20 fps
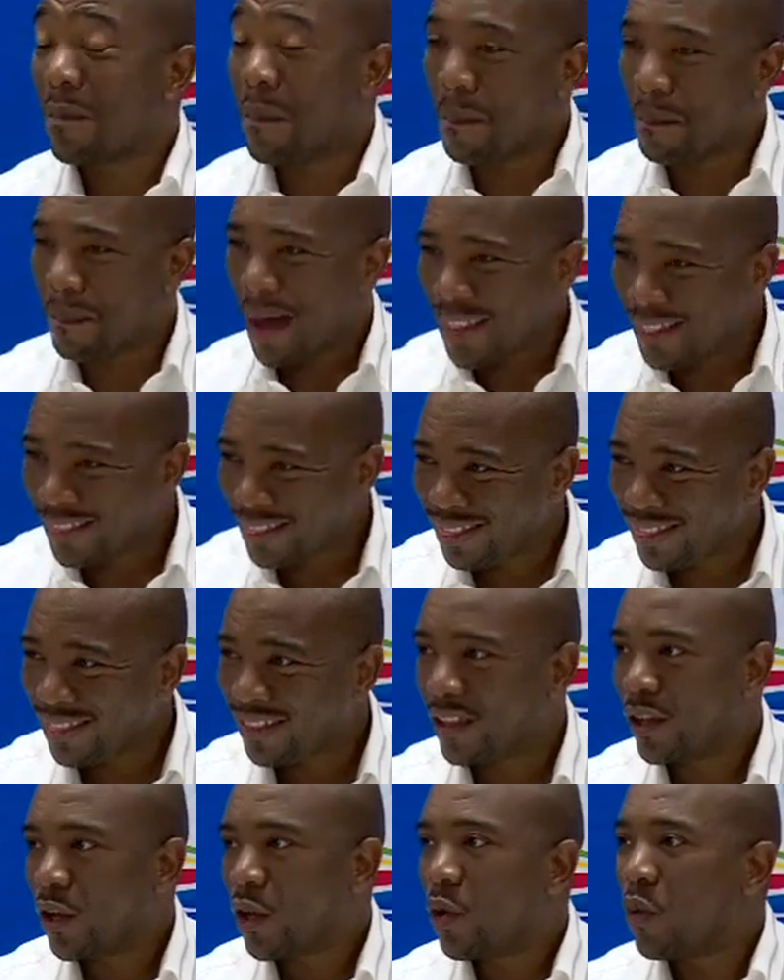month,
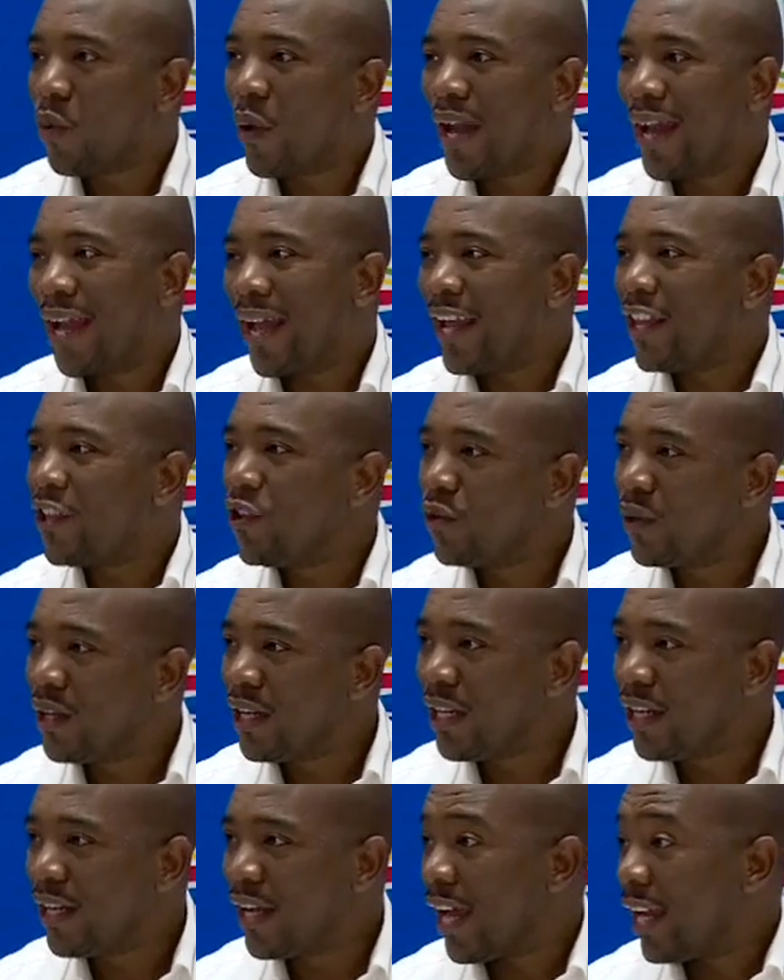where
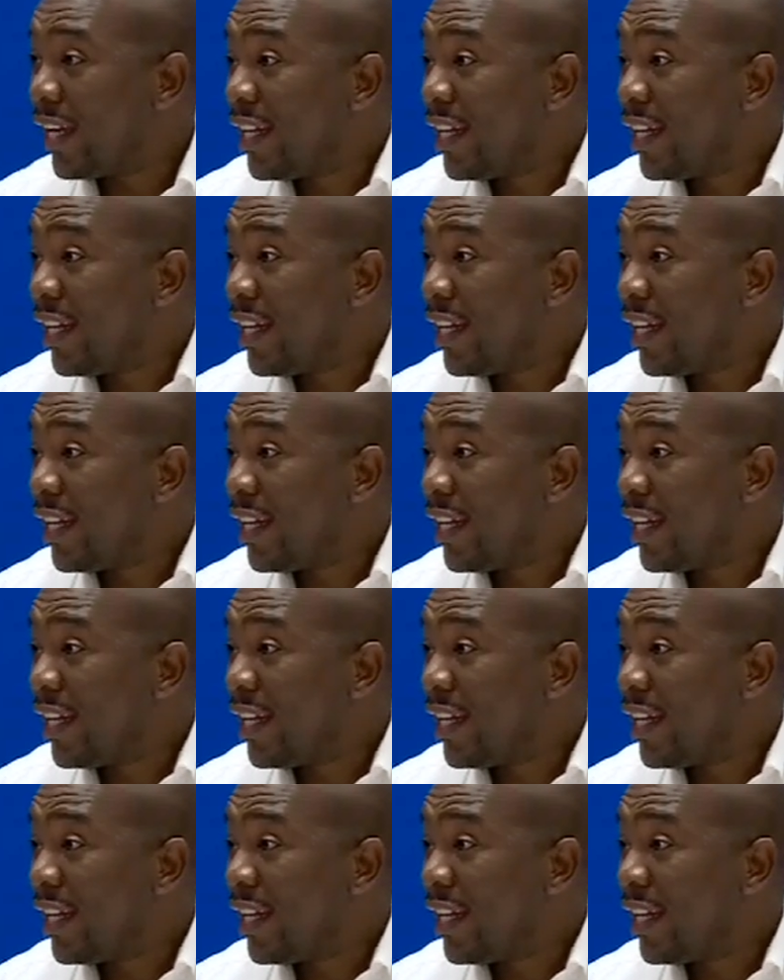a